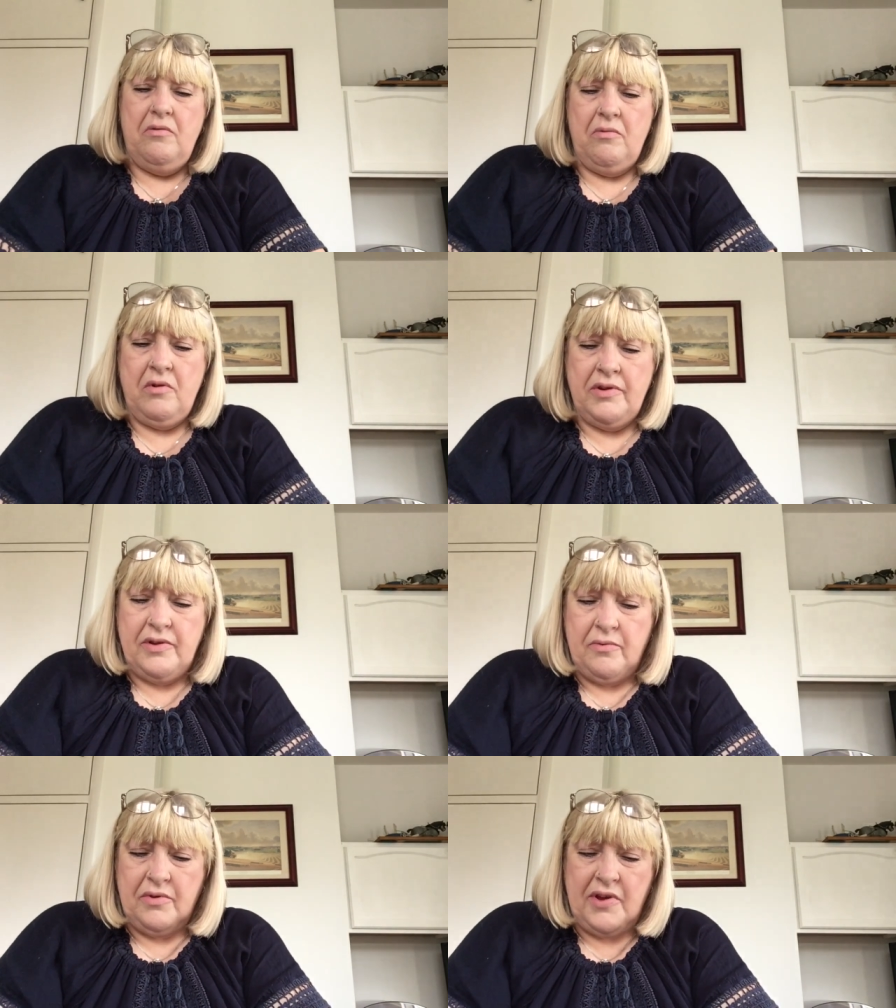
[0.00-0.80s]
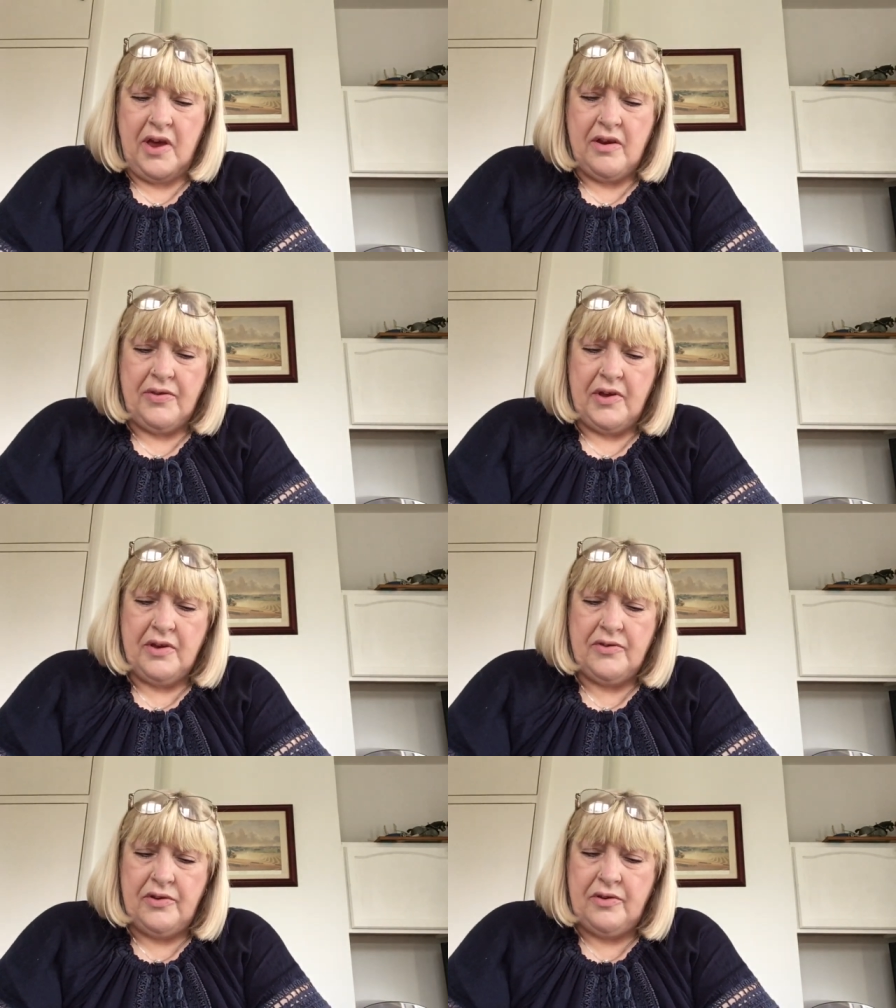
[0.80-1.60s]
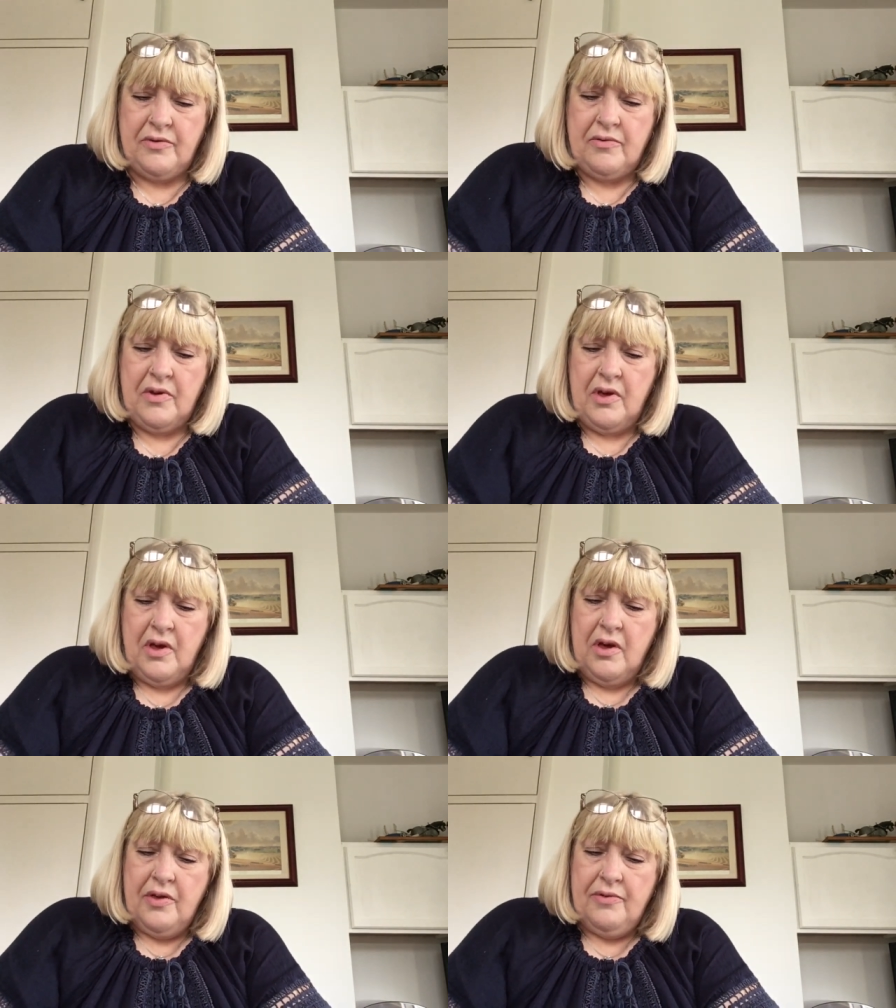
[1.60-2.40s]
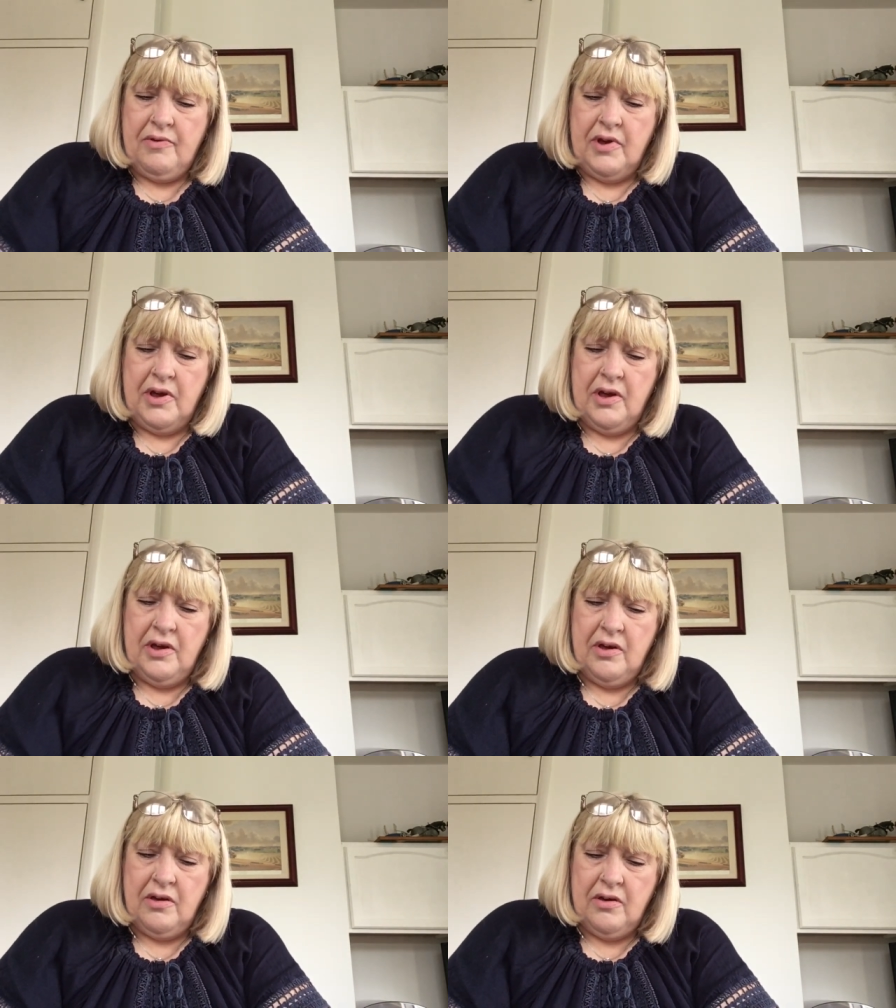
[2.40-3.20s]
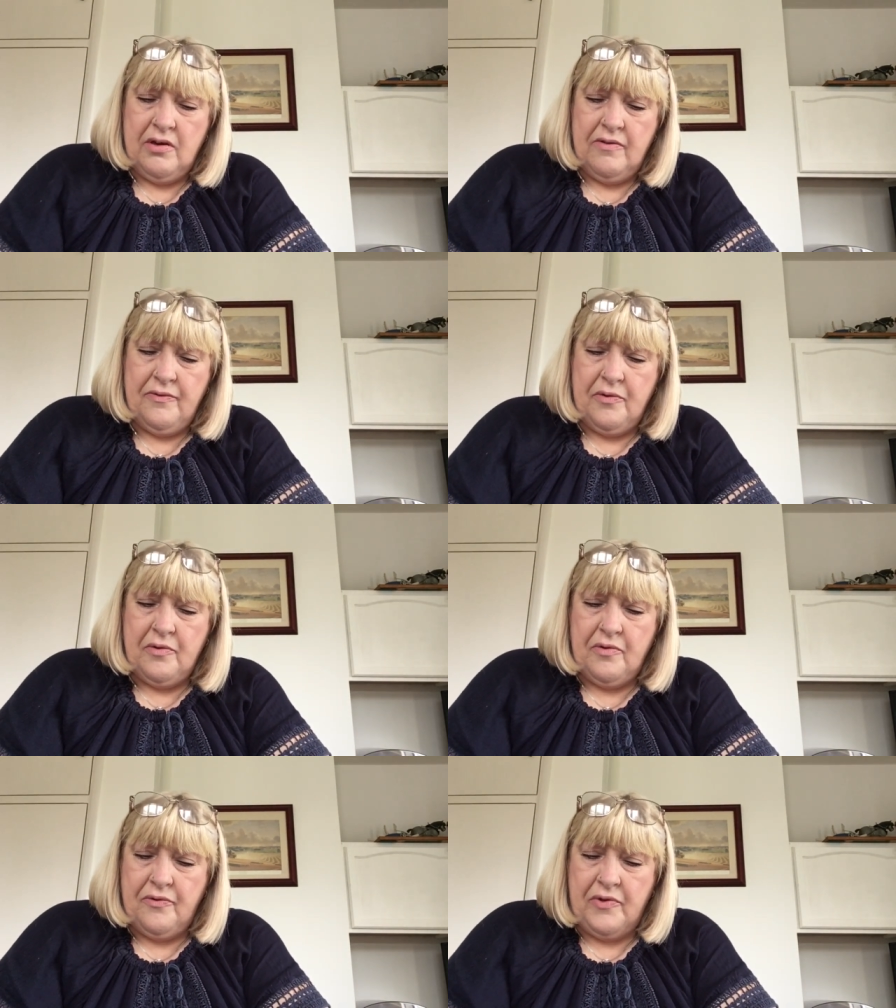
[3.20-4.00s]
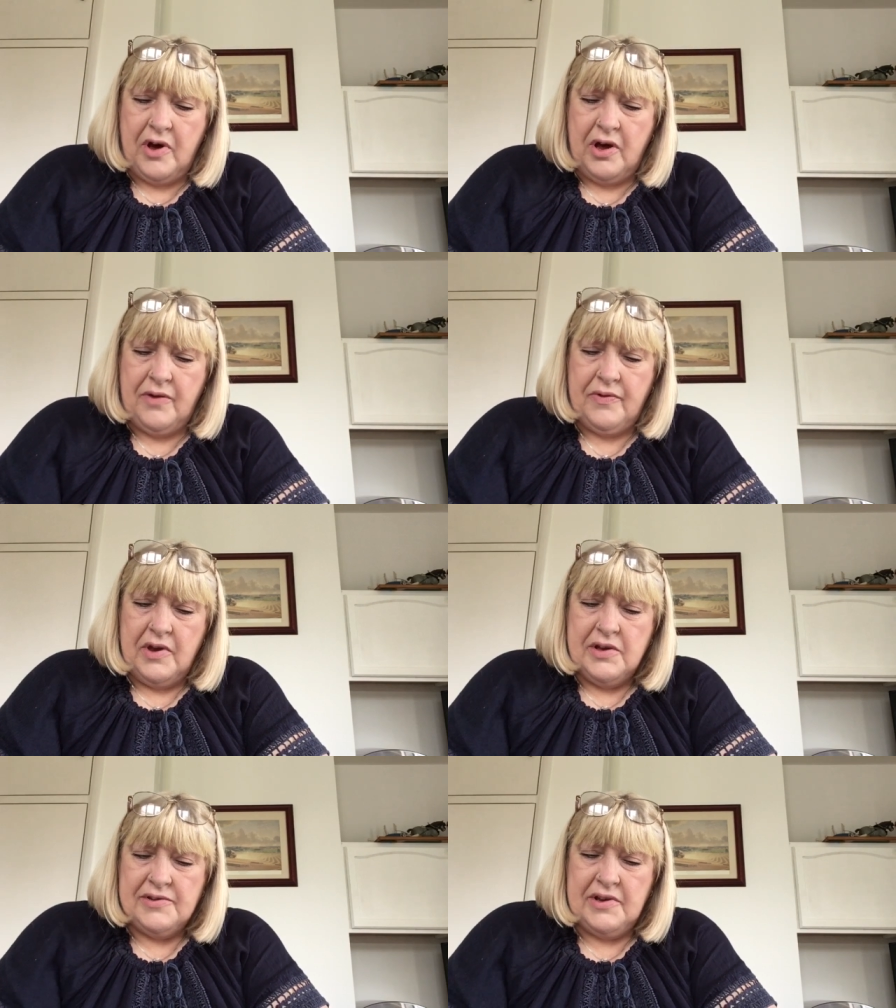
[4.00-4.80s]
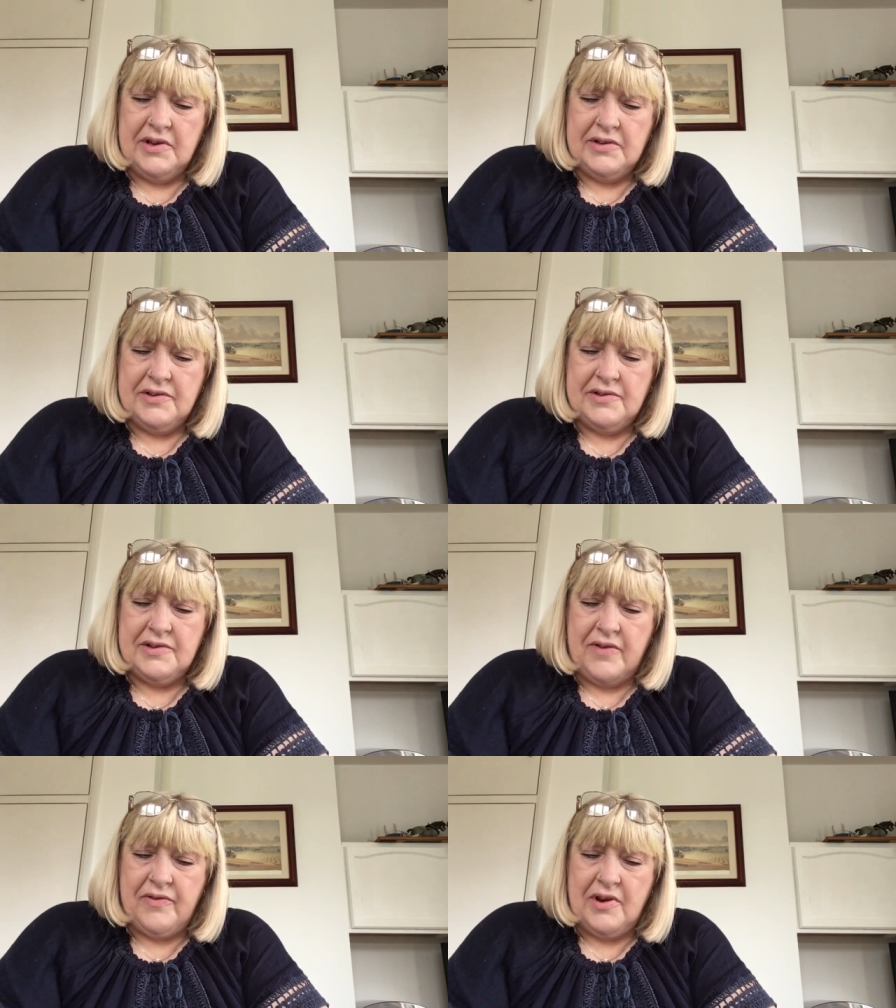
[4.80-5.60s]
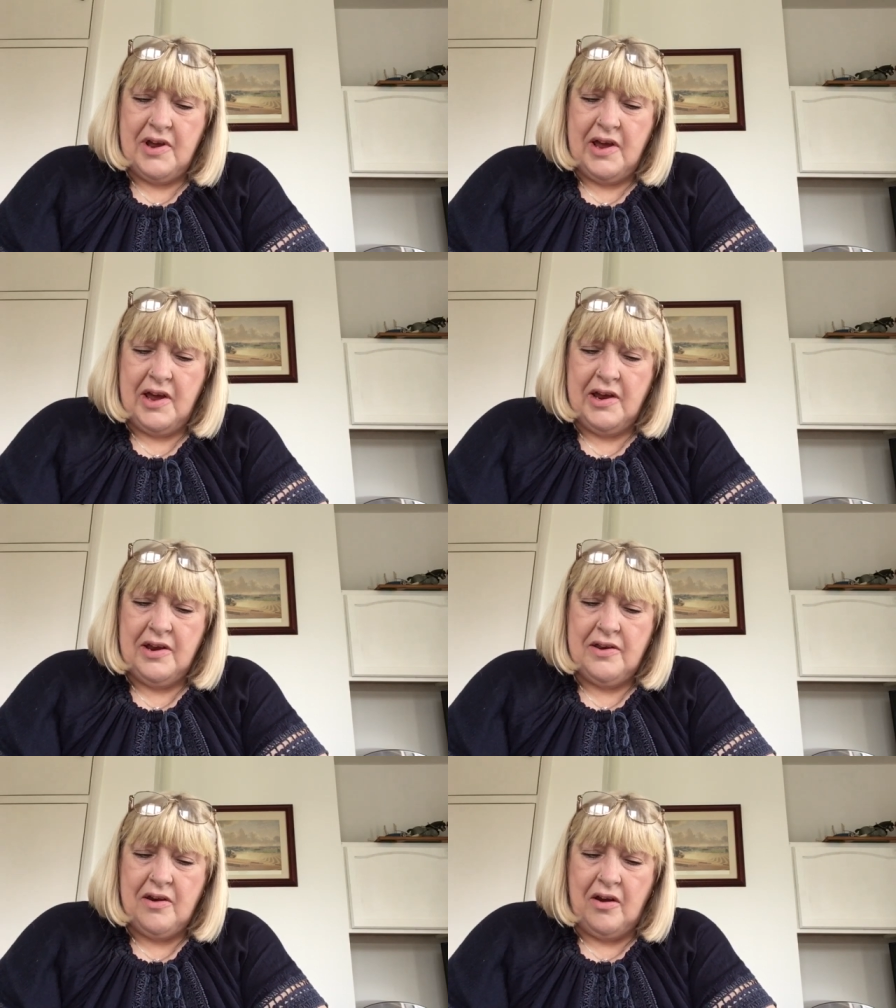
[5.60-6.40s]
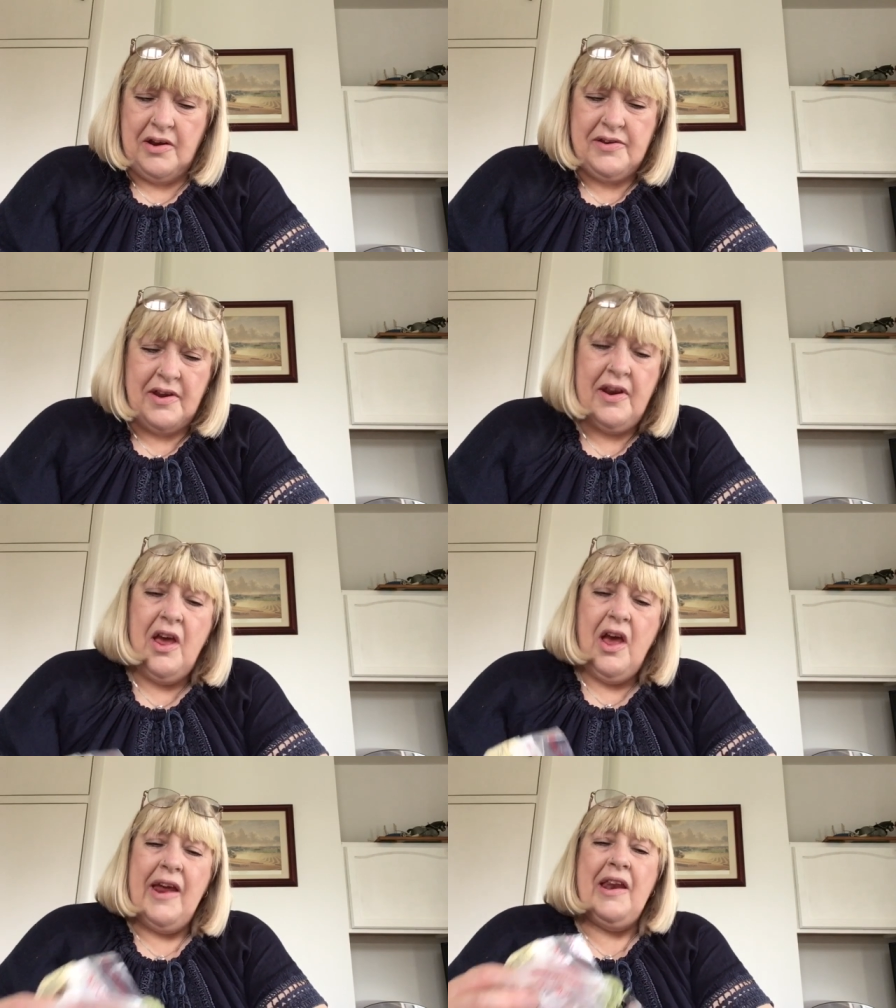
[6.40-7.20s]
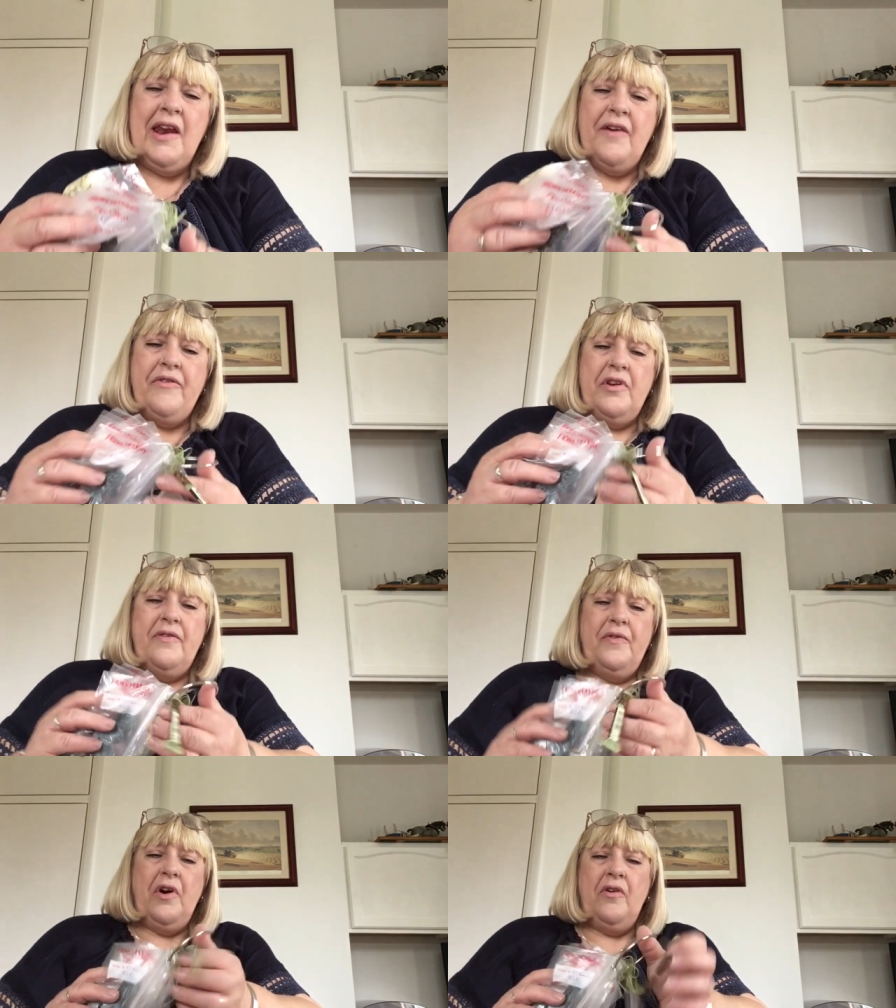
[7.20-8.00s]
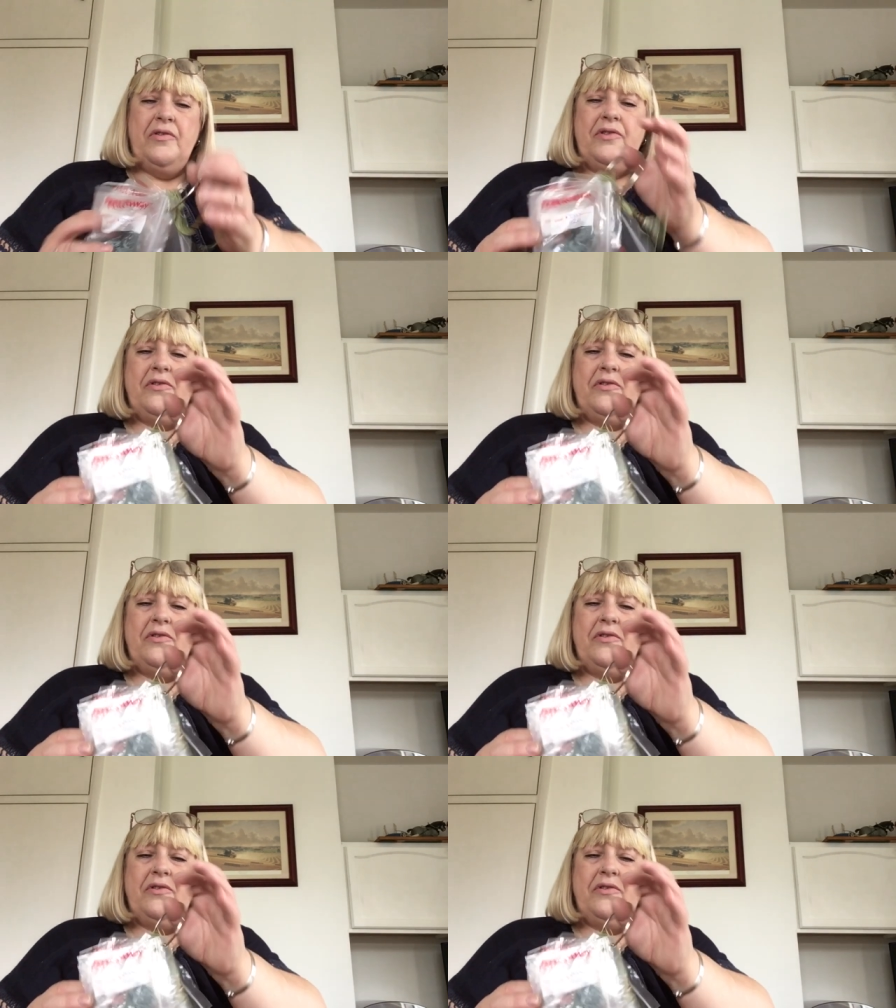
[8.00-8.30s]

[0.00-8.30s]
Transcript: What is it? 10 I think, 2, 3, 4, 5, 6, 7, 8, 9, 10, 11 I've got.